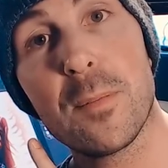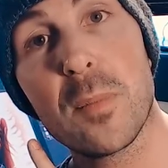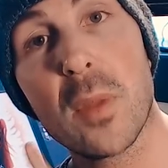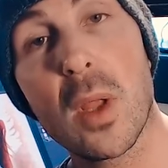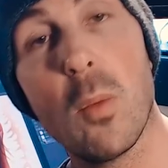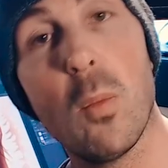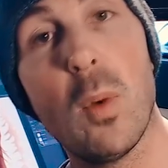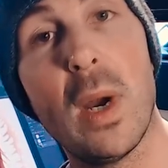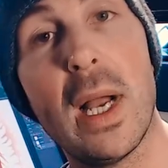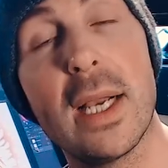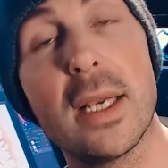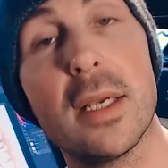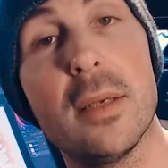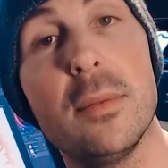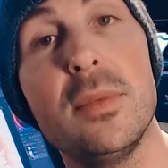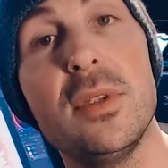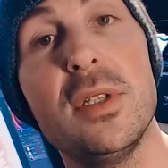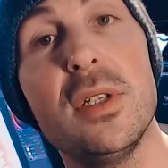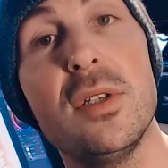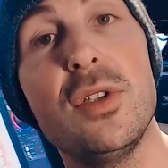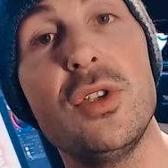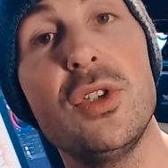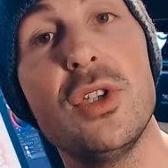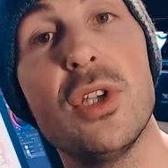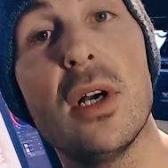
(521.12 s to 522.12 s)
Wacom
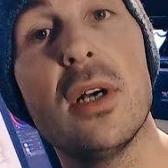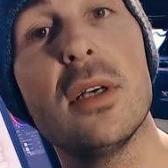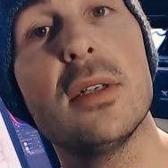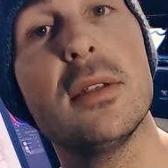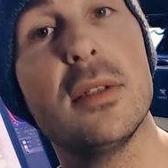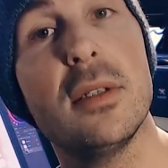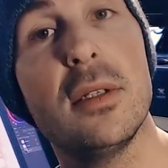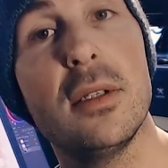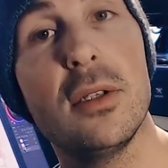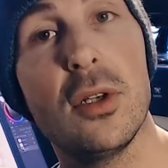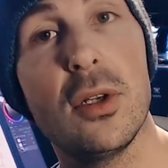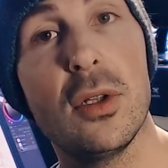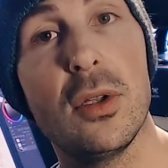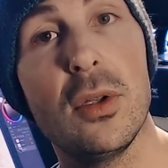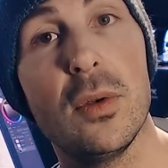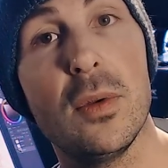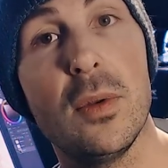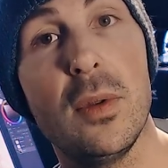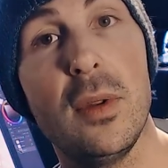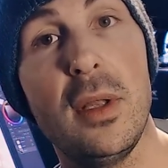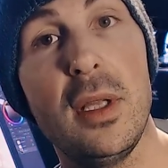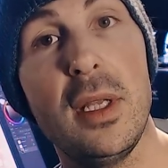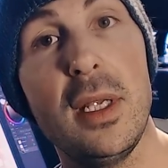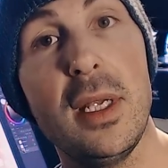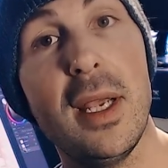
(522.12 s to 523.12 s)
did not
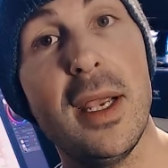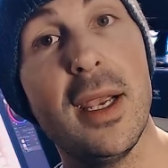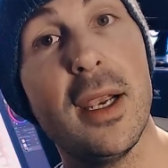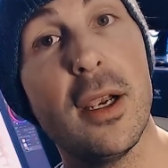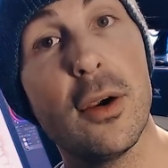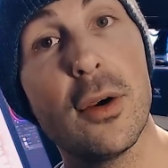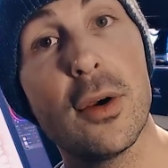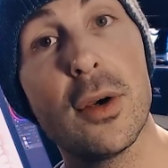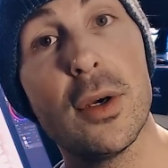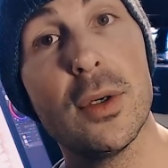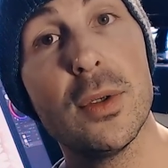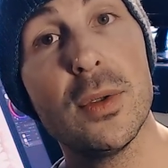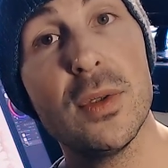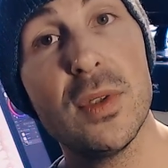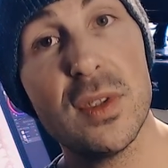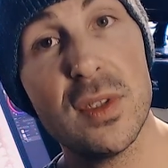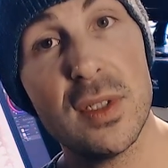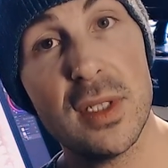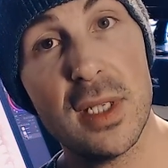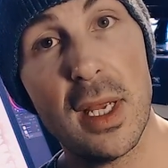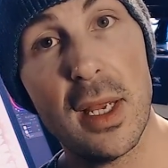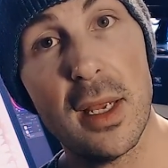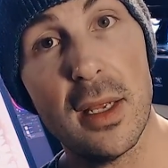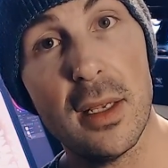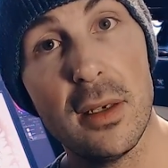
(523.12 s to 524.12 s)
include the Ergo
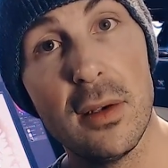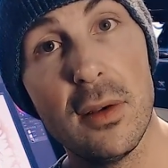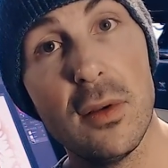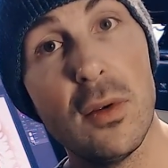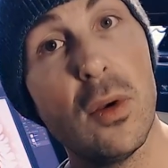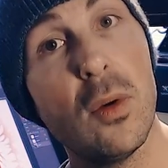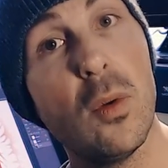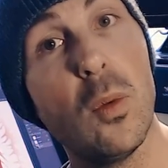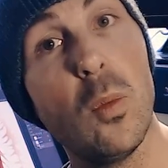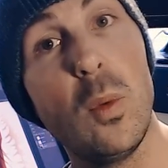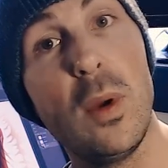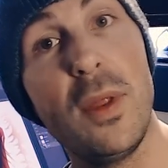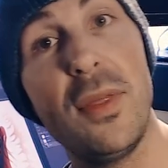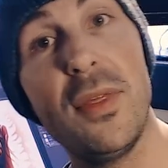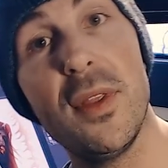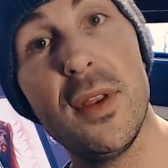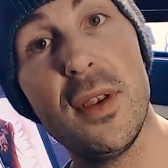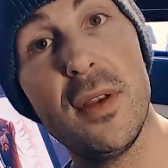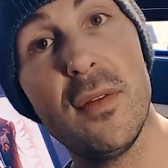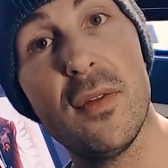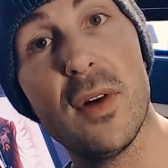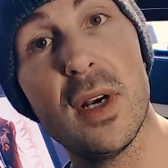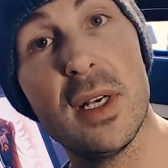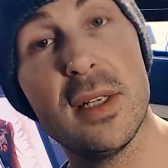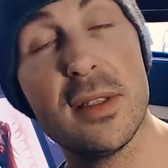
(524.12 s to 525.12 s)
Stand with the
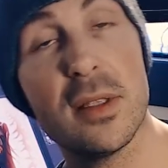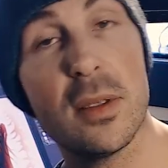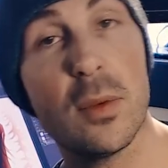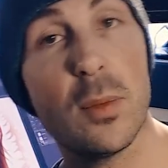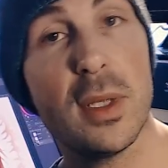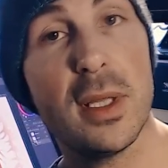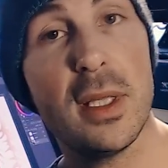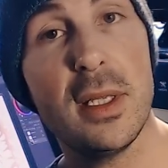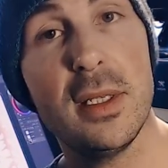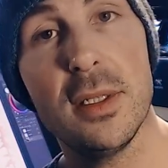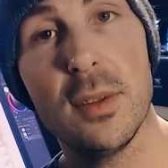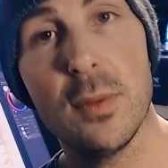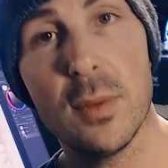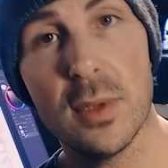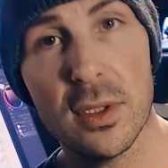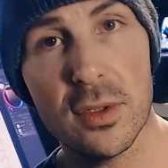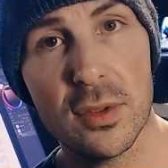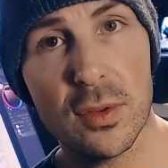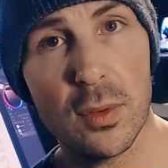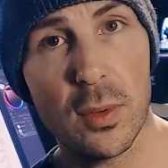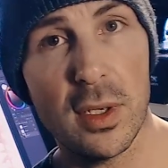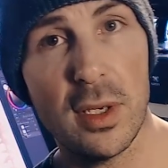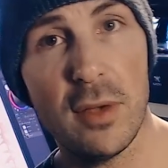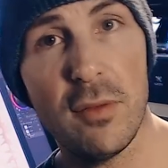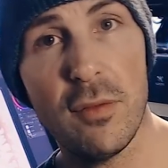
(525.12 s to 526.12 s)
device the way they did with the
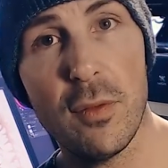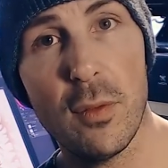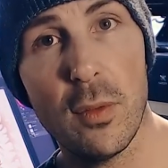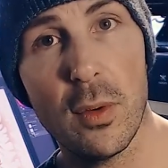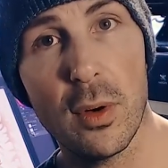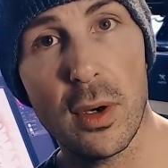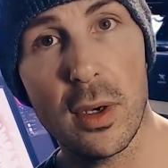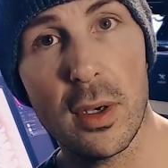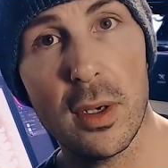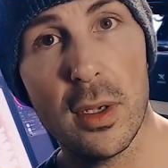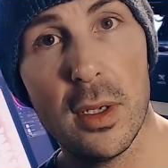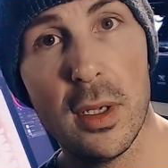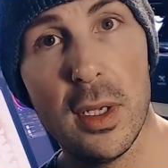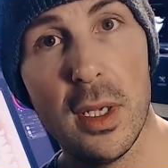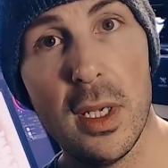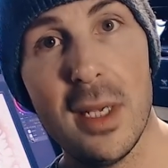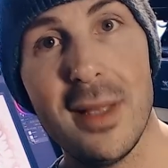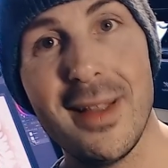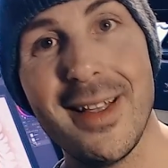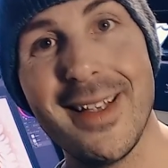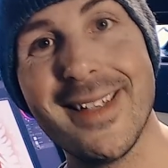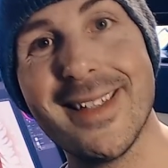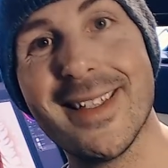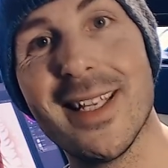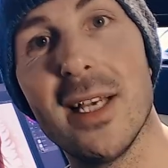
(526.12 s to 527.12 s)
24.
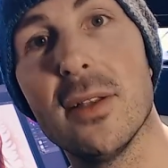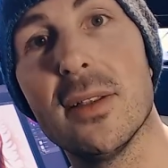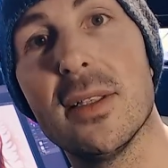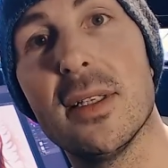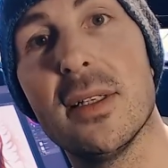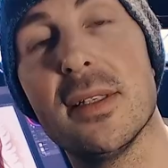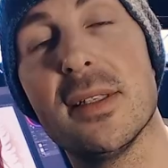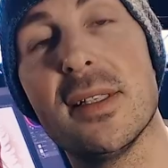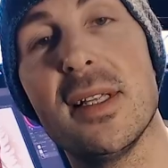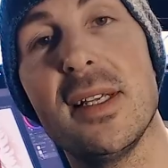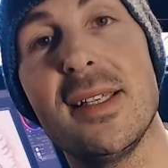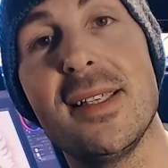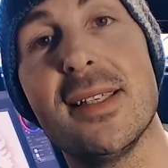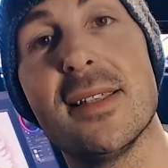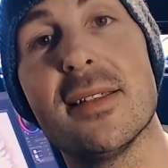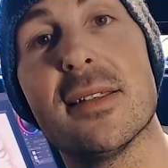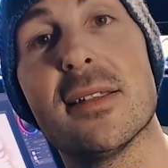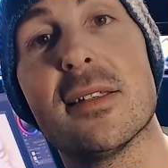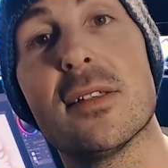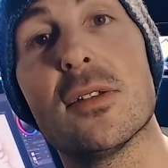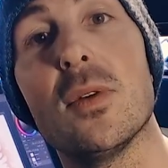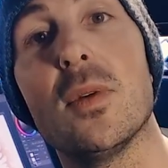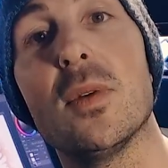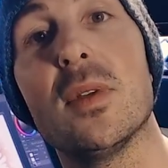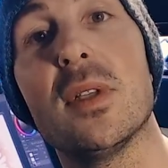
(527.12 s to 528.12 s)
They sold
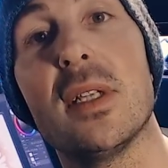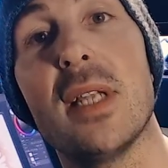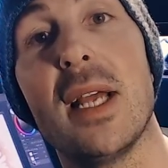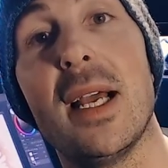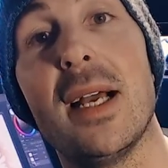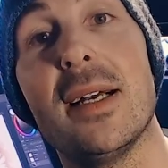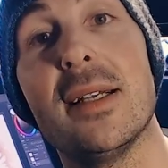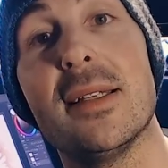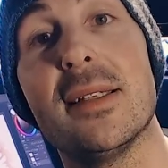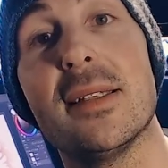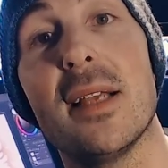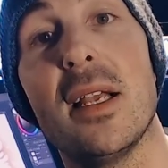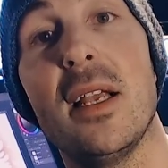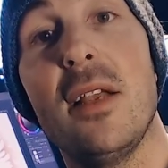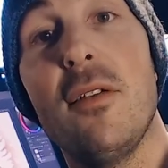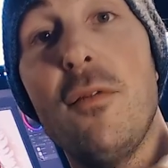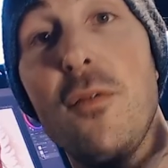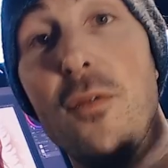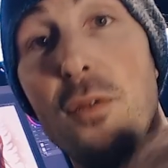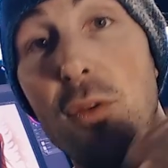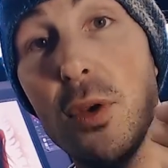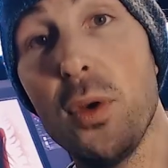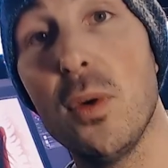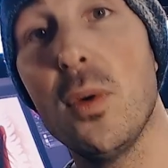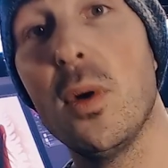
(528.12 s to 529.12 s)
it as a
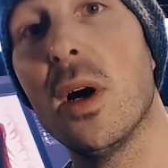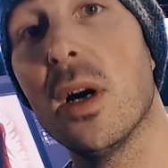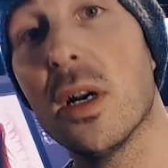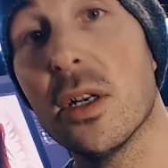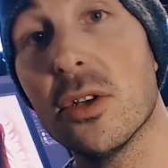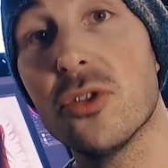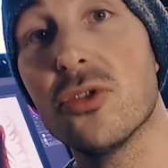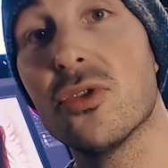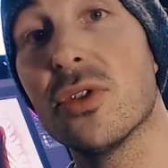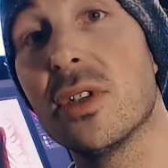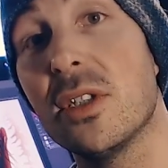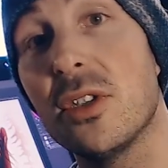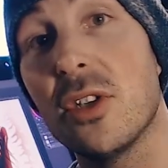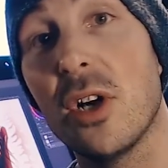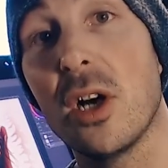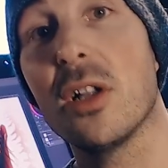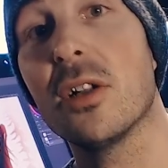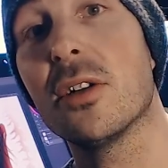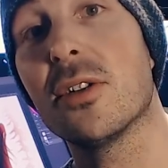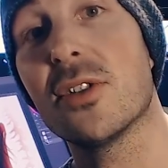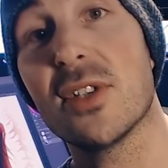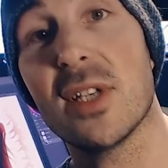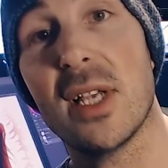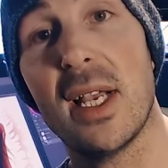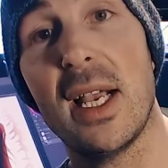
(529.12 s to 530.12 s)
few
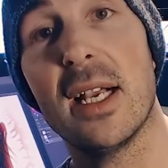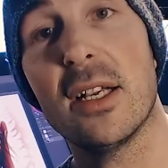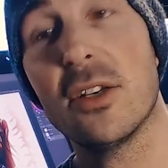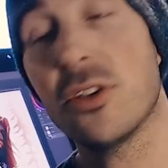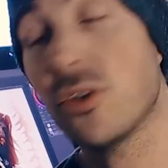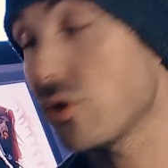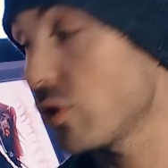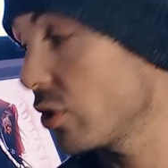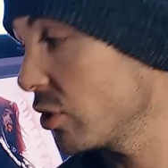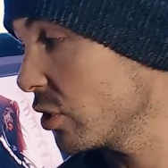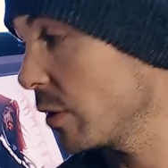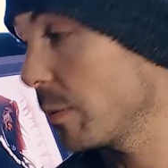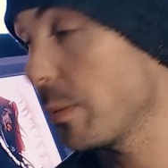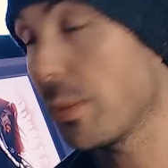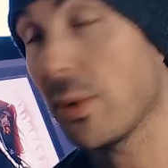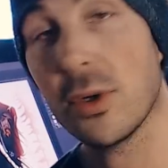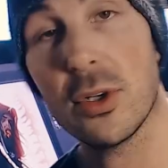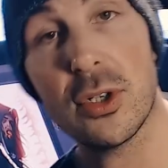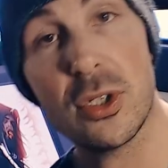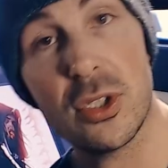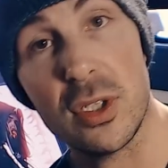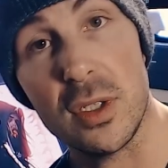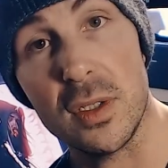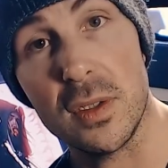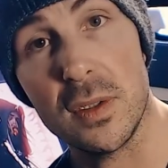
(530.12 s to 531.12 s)
$100s extra to
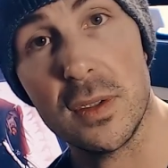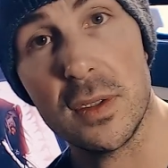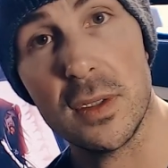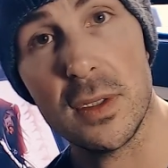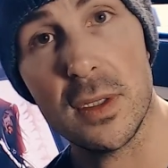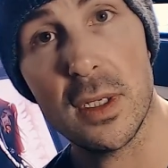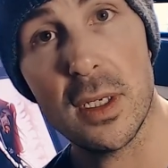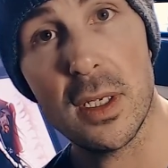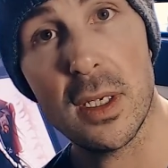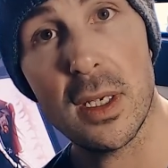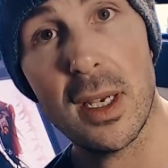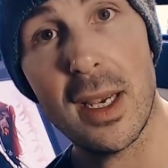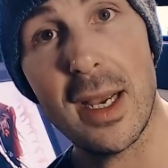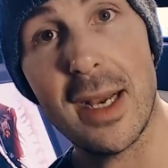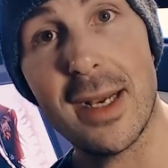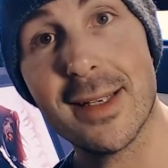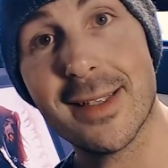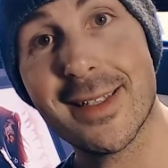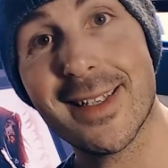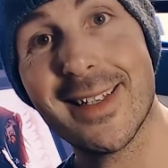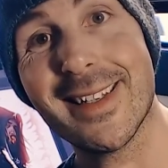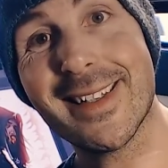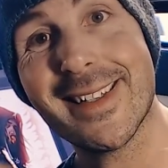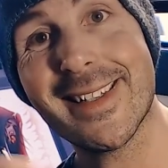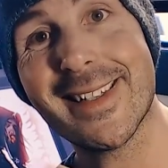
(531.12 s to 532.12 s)
purchase, as
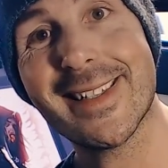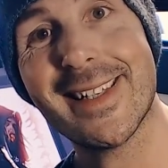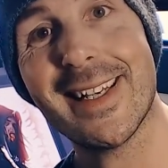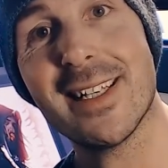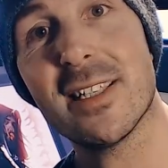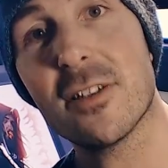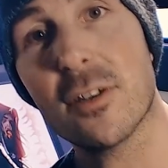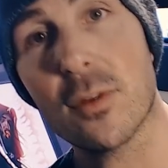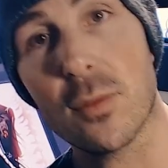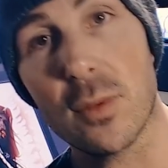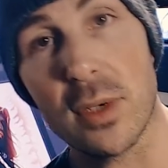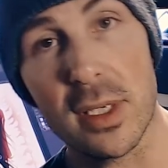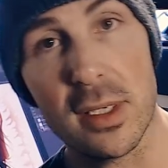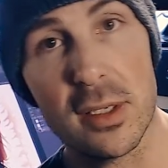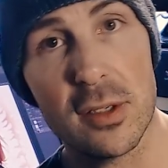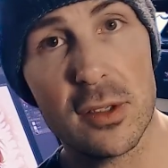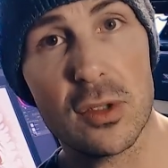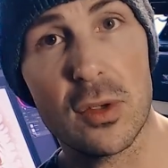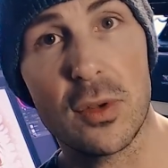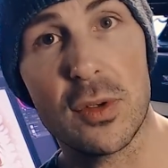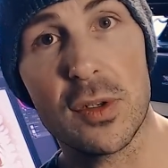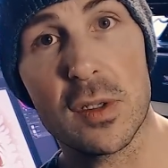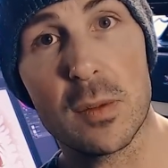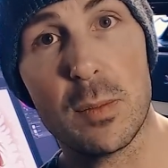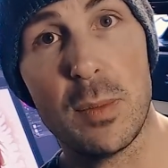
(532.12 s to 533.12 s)
an accessory,
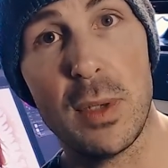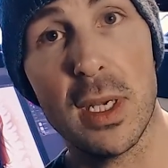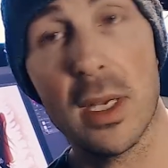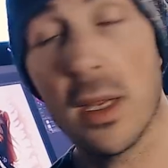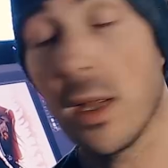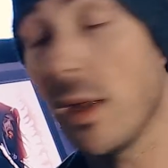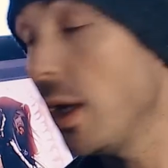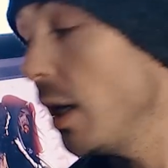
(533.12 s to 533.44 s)
so to speak,